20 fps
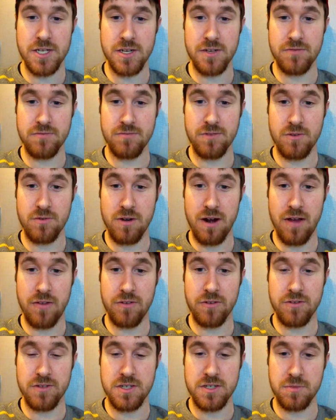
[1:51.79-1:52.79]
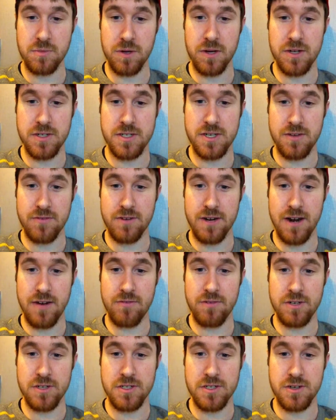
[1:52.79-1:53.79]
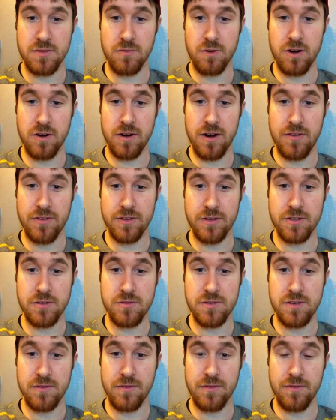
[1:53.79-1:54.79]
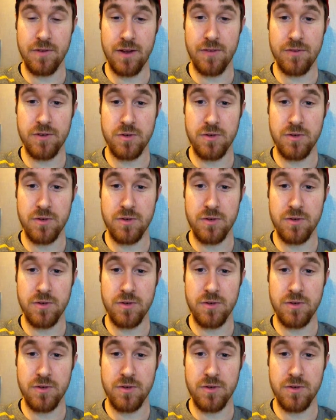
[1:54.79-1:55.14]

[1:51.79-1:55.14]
and you'd rather these players have an average somewhere around the 275,